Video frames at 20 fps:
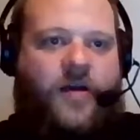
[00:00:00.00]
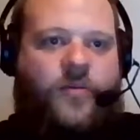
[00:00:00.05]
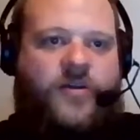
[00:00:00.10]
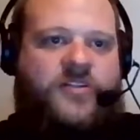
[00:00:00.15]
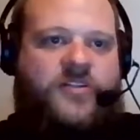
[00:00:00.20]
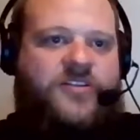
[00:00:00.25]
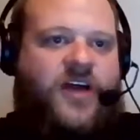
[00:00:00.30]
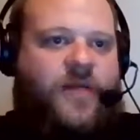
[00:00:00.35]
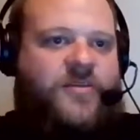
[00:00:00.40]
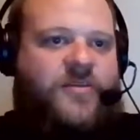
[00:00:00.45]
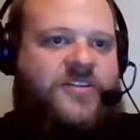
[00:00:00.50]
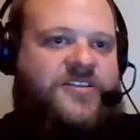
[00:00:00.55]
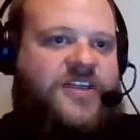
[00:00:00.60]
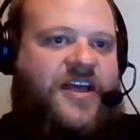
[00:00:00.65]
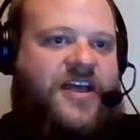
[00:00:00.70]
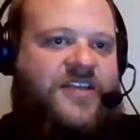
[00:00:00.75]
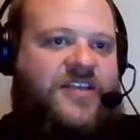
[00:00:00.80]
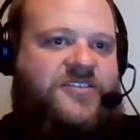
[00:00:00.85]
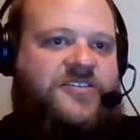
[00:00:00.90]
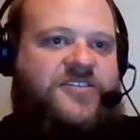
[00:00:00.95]
Will Thomas
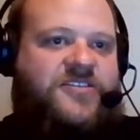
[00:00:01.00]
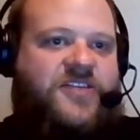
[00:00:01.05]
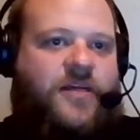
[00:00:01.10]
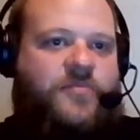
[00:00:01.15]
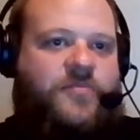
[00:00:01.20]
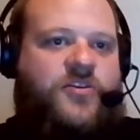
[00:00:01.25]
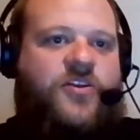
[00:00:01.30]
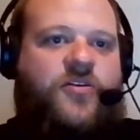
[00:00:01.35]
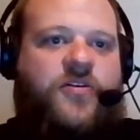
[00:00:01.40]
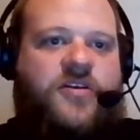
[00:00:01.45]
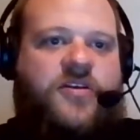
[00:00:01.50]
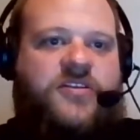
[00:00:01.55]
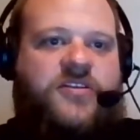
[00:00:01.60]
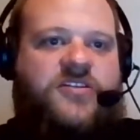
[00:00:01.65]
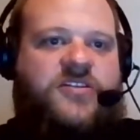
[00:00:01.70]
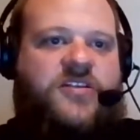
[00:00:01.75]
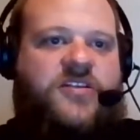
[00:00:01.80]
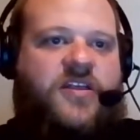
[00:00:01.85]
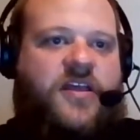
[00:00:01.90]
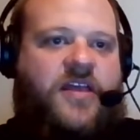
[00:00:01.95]
asks, I'm
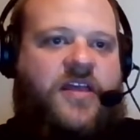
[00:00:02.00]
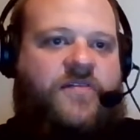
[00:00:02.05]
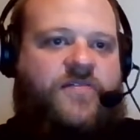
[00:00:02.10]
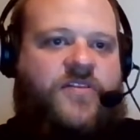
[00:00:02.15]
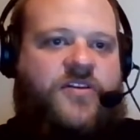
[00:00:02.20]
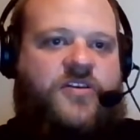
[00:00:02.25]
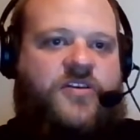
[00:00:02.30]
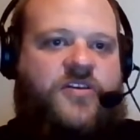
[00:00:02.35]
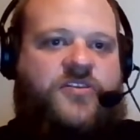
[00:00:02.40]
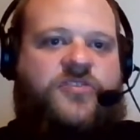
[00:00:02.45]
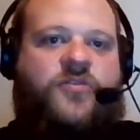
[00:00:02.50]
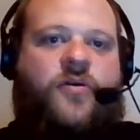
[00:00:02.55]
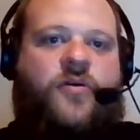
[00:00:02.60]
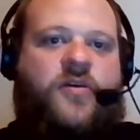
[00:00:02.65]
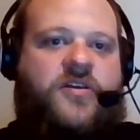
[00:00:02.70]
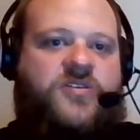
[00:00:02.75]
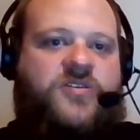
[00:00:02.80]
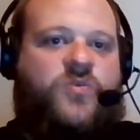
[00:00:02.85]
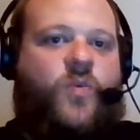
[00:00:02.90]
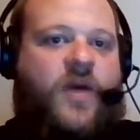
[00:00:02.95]
curious if the
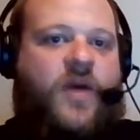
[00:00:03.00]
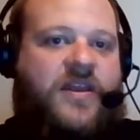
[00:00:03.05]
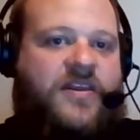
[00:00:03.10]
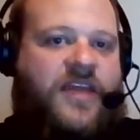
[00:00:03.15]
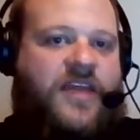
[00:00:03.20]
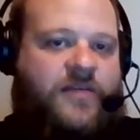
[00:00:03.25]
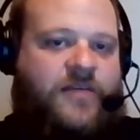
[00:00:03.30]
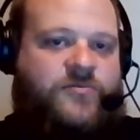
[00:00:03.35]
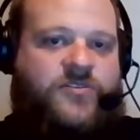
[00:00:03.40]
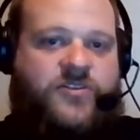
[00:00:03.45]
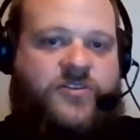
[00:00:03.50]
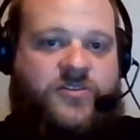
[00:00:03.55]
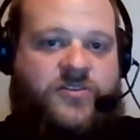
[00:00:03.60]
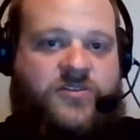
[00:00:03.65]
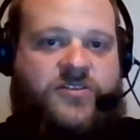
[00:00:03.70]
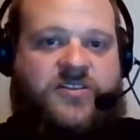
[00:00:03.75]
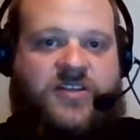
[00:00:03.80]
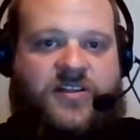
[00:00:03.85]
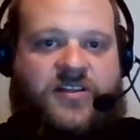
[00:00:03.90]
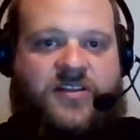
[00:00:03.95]
notorious white councils
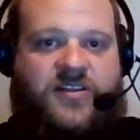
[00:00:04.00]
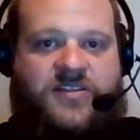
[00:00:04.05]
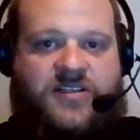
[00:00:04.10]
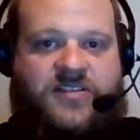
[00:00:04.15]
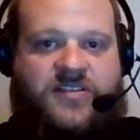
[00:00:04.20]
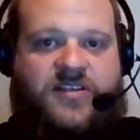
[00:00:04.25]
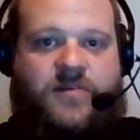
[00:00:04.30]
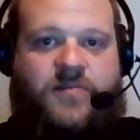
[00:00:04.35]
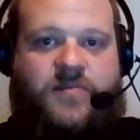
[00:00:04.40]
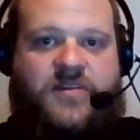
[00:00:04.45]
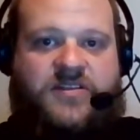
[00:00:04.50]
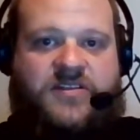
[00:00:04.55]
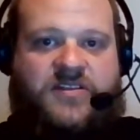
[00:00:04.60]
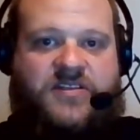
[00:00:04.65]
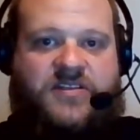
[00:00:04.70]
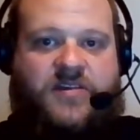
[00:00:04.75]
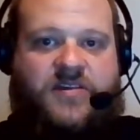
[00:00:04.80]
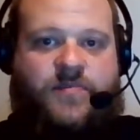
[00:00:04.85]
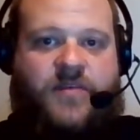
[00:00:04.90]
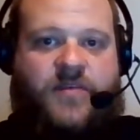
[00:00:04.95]
still exist in
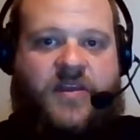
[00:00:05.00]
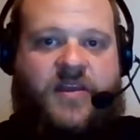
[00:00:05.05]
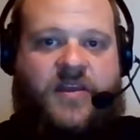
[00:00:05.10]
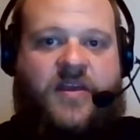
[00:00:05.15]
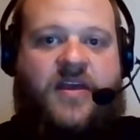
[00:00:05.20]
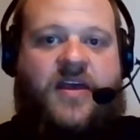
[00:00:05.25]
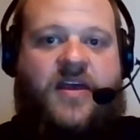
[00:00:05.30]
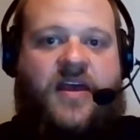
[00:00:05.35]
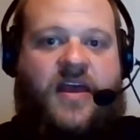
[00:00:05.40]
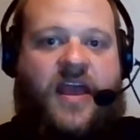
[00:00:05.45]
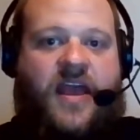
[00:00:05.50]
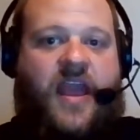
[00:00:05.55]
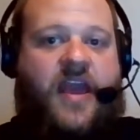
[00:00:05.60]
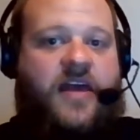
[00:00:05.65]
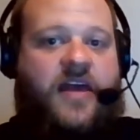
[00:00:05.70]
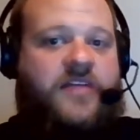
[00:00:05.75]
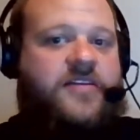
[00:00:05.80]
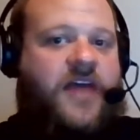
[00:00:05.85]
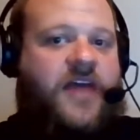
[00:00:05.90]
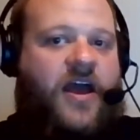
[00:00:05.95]
Mississippi,
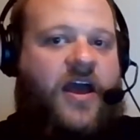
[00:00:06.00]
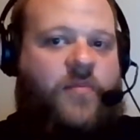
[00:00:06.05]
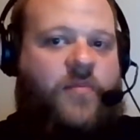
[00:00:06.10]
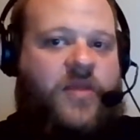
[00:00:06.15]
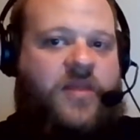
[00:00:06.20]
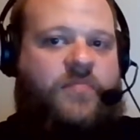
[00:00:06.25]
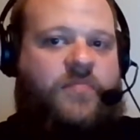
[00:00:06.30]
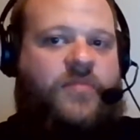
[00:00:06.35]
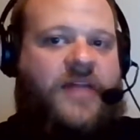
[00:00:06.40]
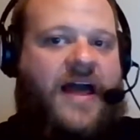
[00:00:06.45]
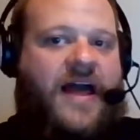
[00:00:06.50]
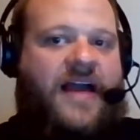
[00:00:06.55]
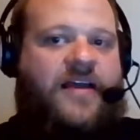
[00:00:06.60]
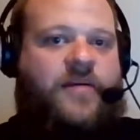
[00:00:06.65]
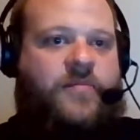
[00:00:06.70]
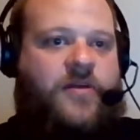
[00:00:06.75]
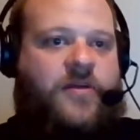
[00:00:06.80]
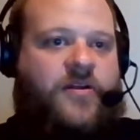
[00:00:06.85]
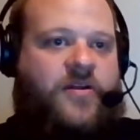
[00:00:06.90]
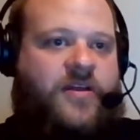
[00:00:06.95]
and how many
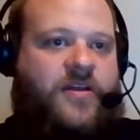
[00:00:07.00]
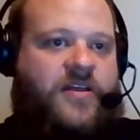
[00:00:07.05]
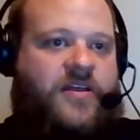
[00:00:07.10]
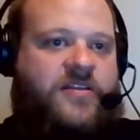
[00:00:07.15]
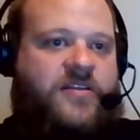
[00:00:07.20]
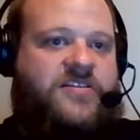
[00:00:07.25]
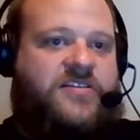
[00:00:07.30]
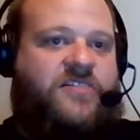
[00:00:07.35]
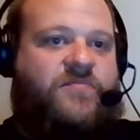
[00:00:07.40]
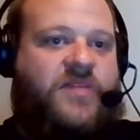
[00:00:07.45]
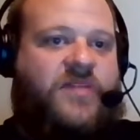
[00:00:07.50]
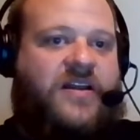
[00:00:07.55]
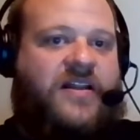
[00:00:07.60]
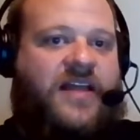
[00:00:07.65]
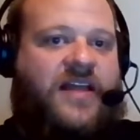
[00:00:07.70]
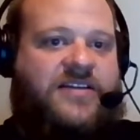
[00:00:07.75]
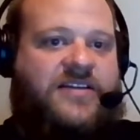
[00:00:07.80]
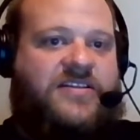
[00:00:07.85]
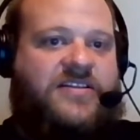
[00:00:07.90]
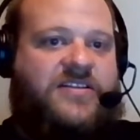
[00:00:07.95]
Black Americans have been
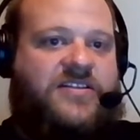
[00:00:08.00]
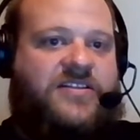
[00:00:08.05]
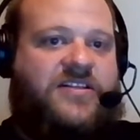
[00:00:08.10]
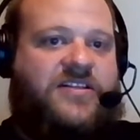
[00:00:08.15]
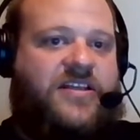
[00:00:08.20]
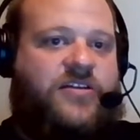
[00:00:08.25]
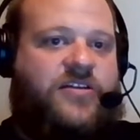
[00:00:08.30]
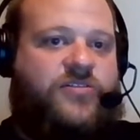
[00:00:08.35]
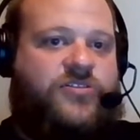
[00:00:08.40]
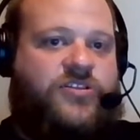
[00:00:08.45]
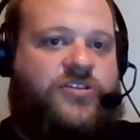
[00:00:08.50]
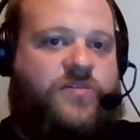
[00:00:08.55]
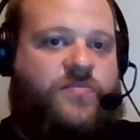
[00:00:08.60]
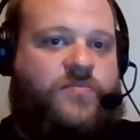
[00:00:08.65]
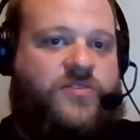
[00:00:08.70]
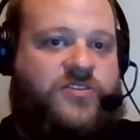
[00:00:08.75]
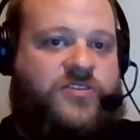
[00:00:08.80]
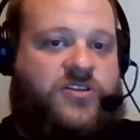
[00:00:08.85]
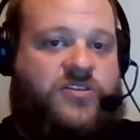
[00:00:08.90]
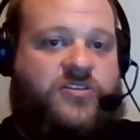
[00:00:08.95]
elected to leadership
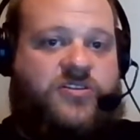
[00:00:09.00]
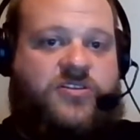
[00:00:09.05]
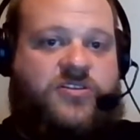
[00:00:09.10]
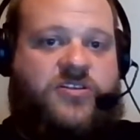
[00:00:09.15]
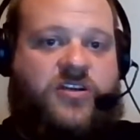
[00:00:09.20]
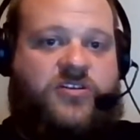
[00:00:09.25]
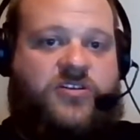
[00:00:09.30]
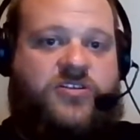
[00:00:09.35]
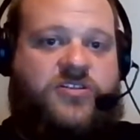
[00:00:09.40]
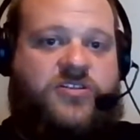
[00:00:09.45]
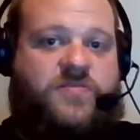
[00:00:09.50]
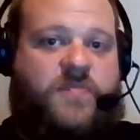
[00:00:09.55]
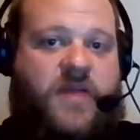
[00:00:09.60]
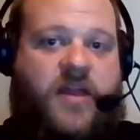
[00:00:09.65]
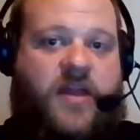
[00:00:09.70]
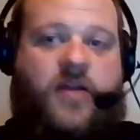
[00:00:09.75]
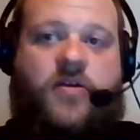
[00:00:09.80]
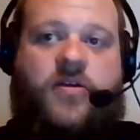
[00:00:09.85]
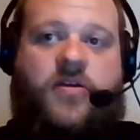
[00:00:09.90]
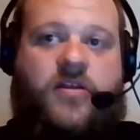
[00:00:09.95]
positions such as
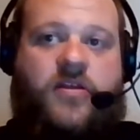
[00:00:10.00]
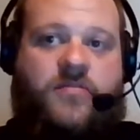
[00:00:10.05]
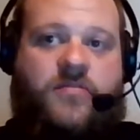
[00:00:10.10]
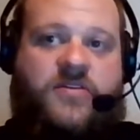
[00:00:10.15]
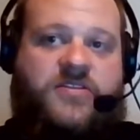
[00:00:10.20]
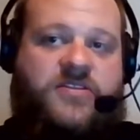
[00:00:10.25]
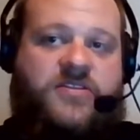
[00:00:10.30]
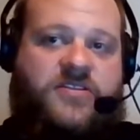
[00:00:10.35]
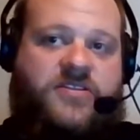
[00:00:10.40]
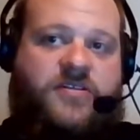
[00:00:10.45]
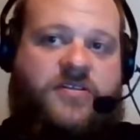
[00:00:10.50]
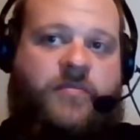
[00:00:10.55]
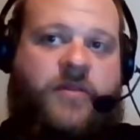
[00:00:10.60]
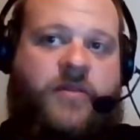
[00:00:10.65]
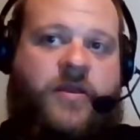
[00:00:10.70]
mayor in Mississippi?